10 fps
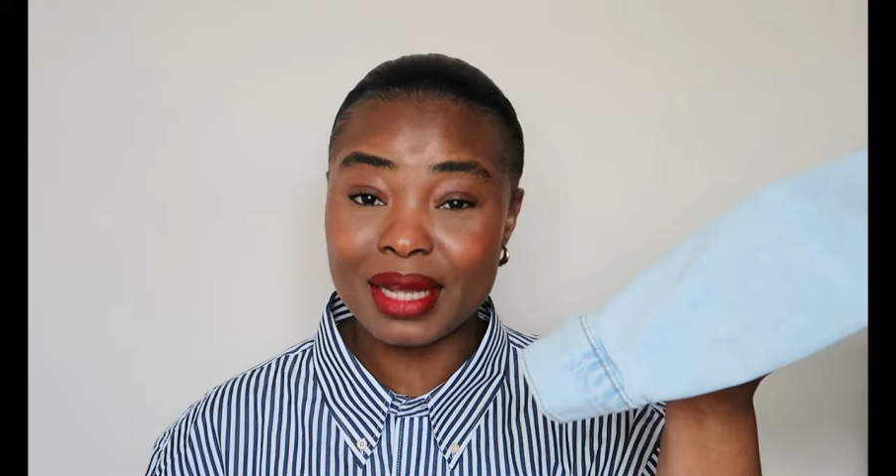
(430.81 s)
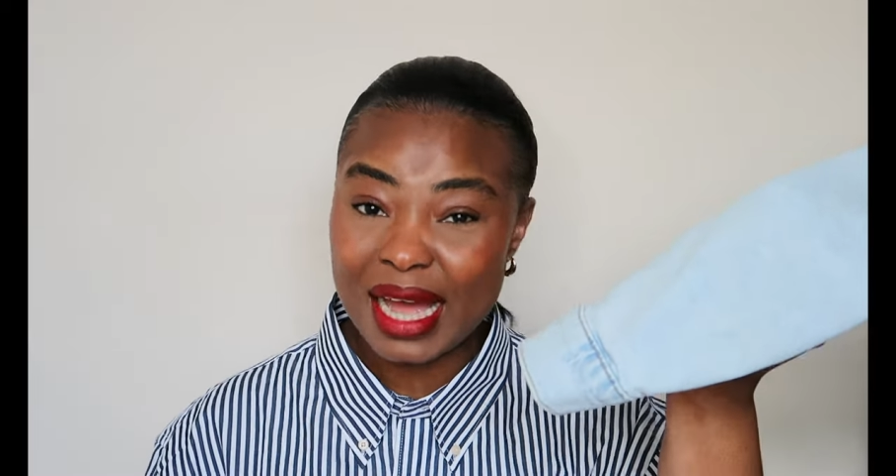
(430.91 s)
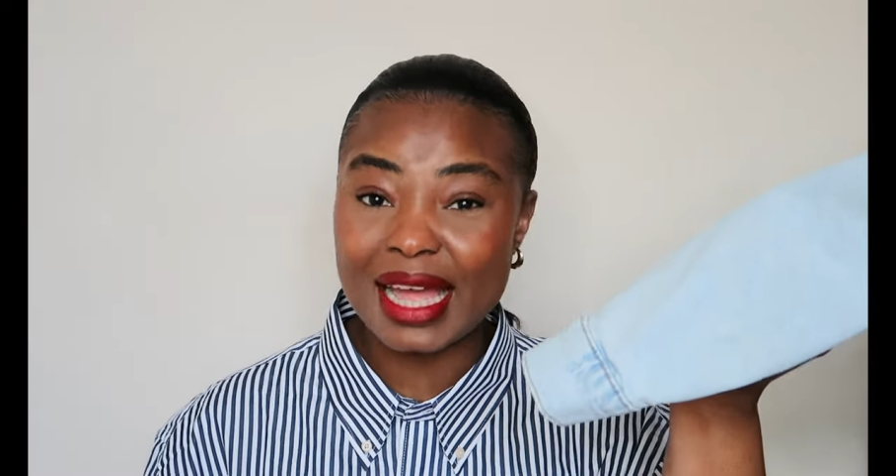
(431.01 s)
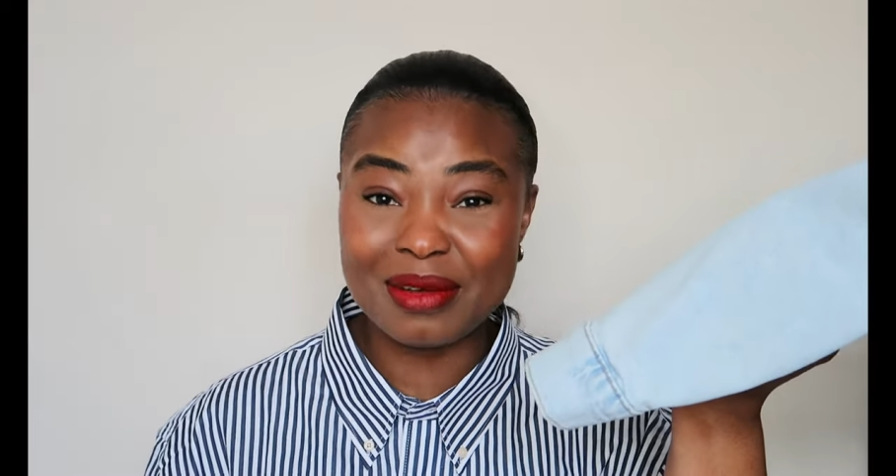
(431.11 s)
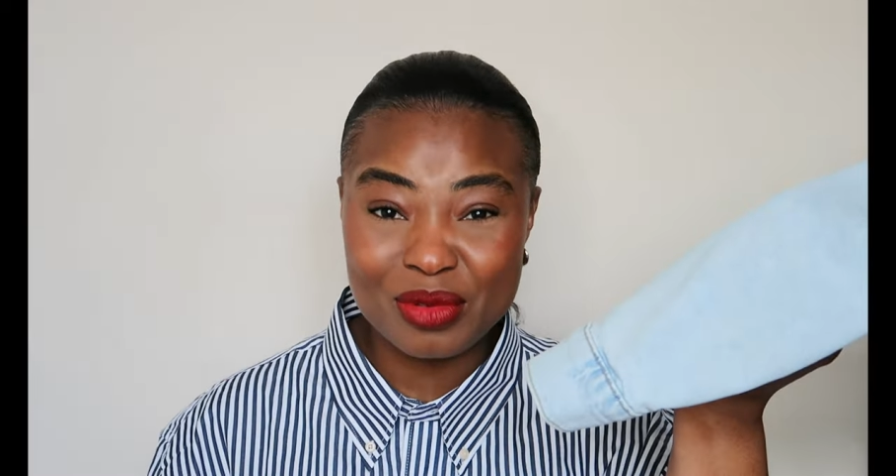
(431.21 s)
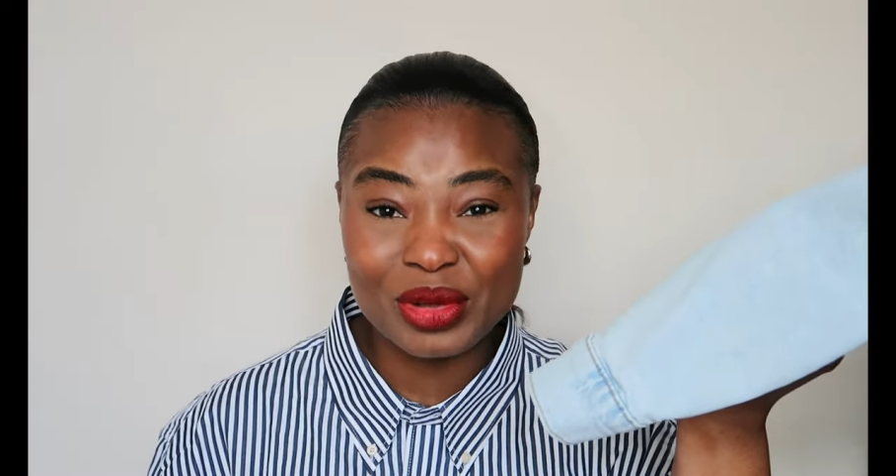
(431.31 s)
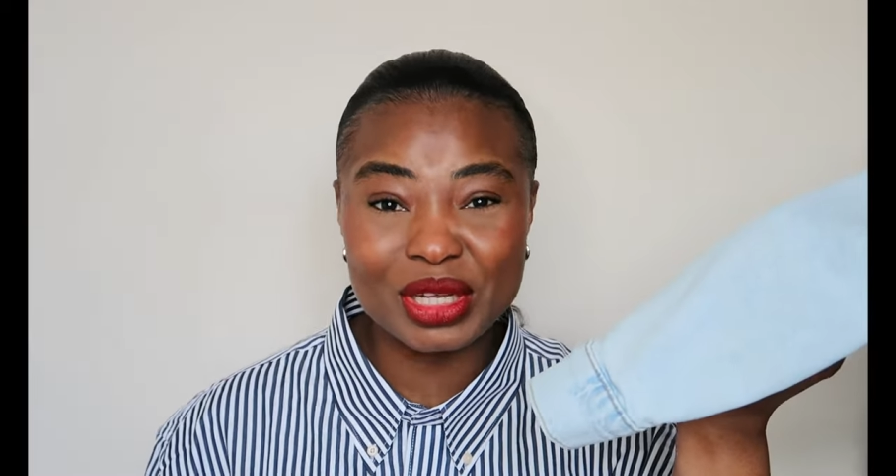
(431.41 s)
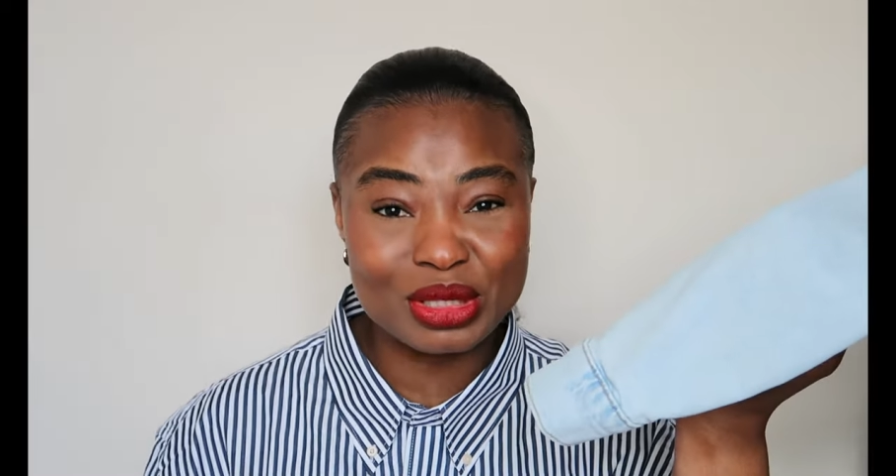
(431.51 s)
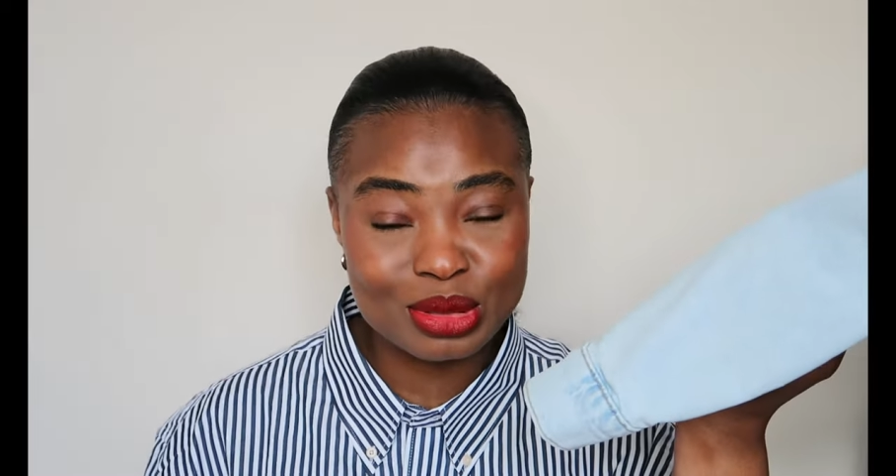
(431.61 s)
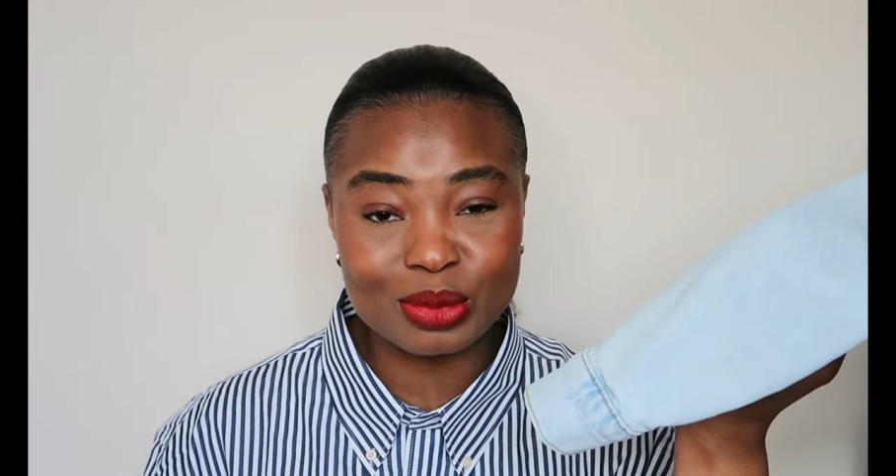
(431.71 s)
but I am
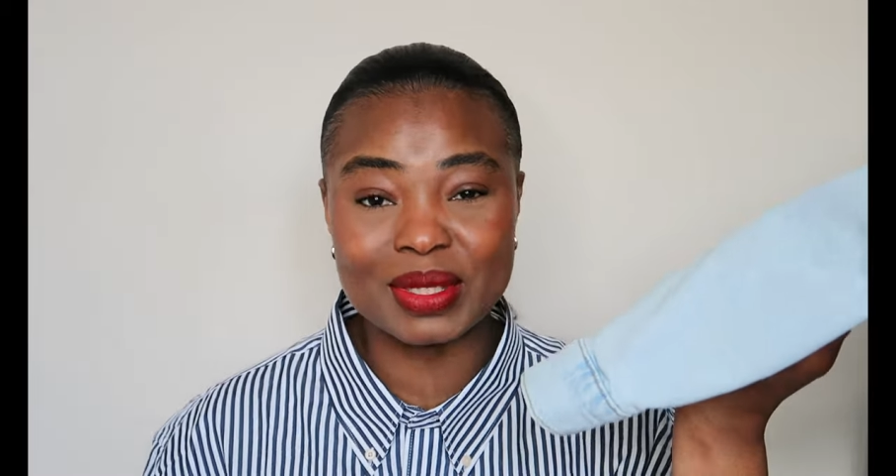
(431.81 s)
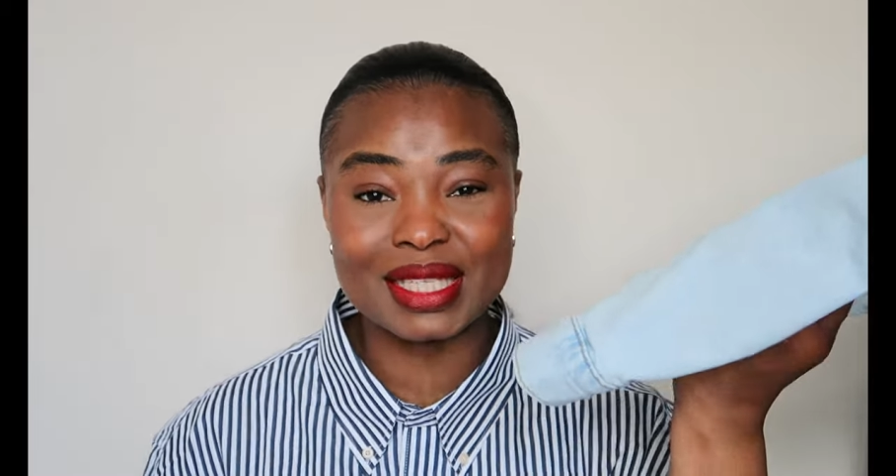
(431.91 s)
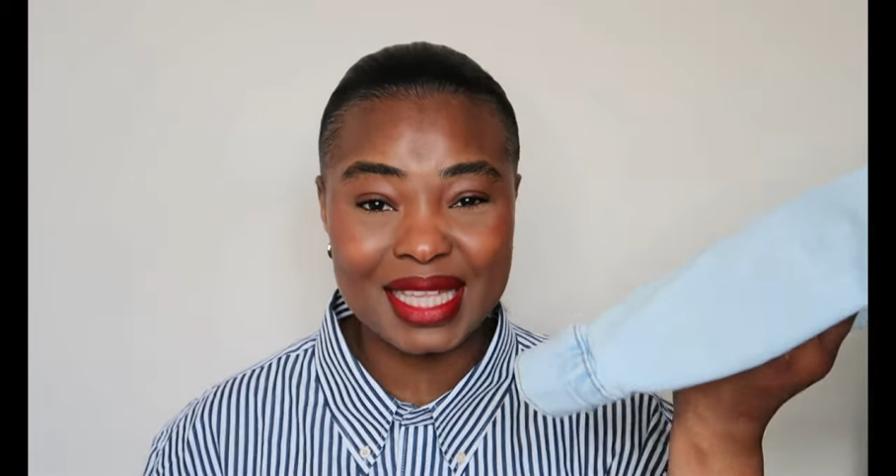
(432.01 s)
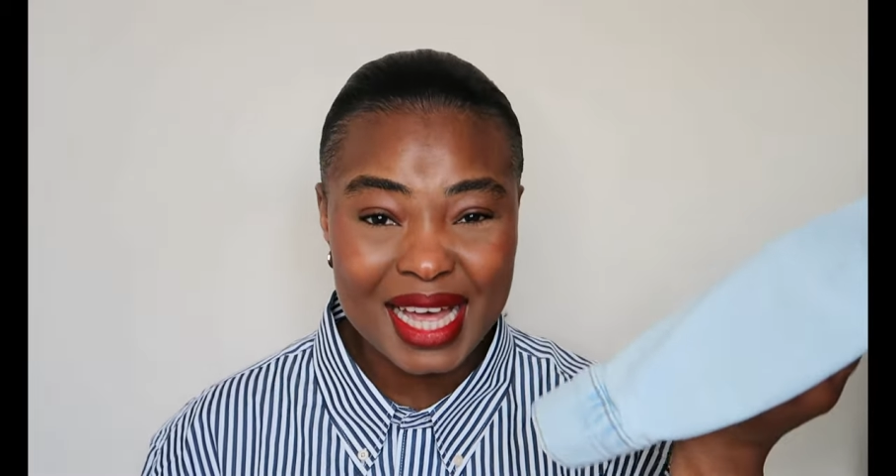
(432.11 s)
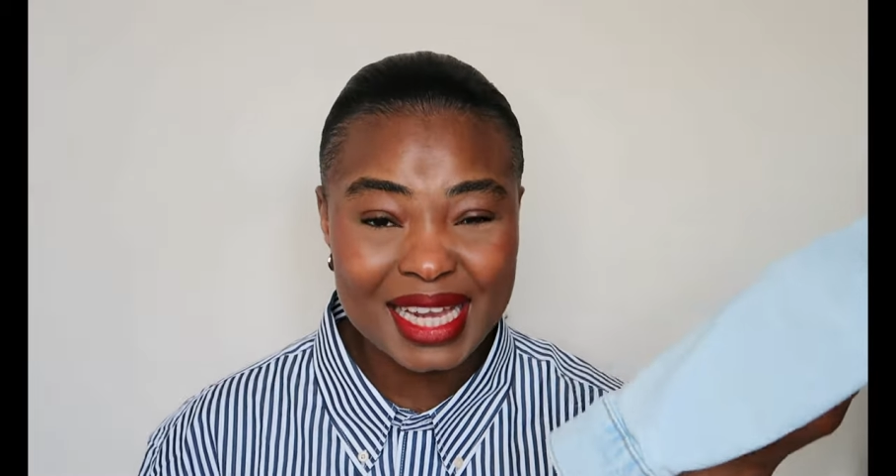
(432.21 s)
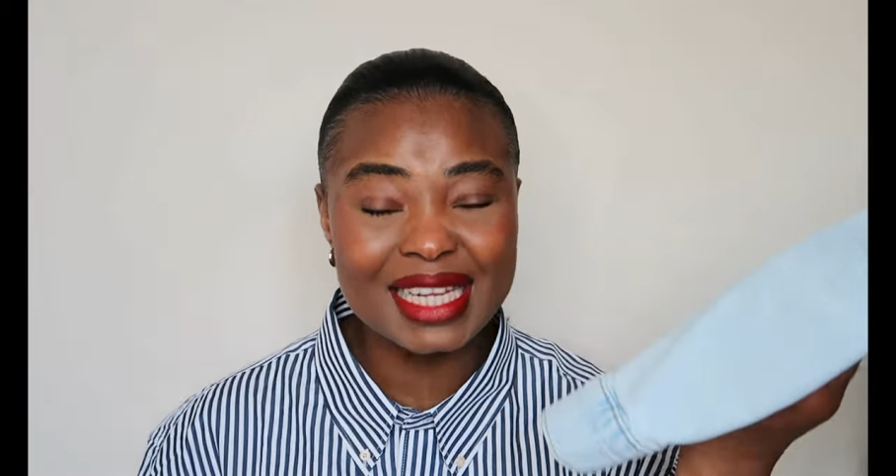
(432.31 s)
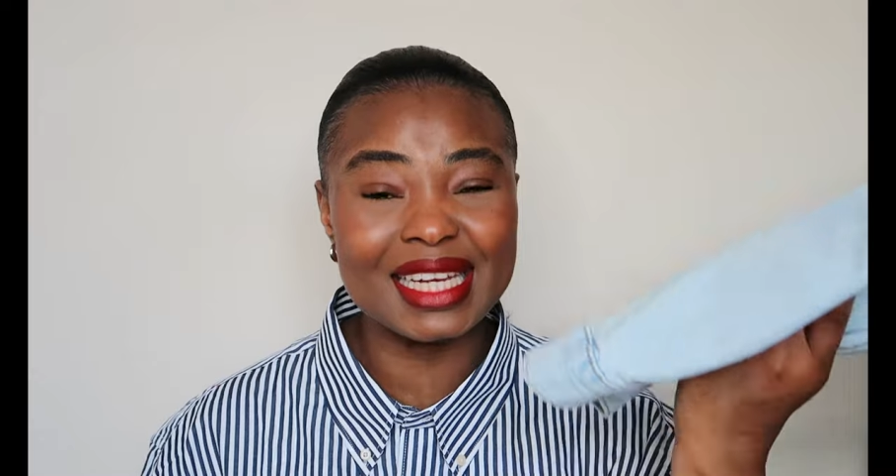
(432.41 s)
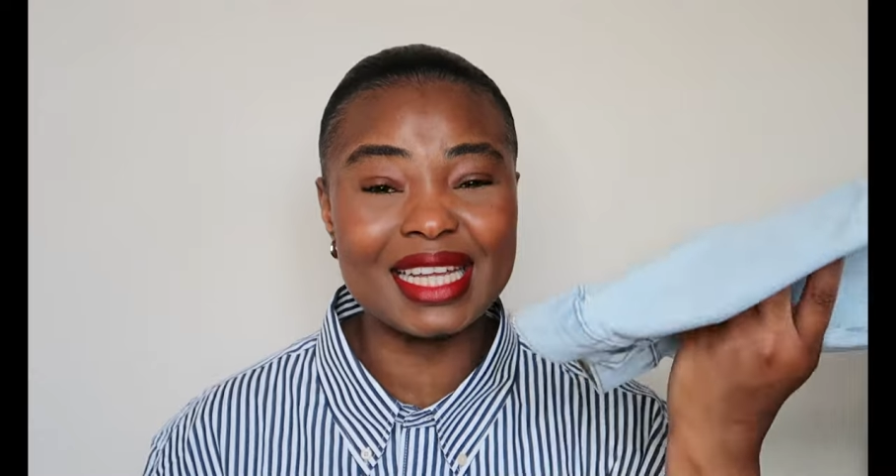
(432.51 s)
going to be styling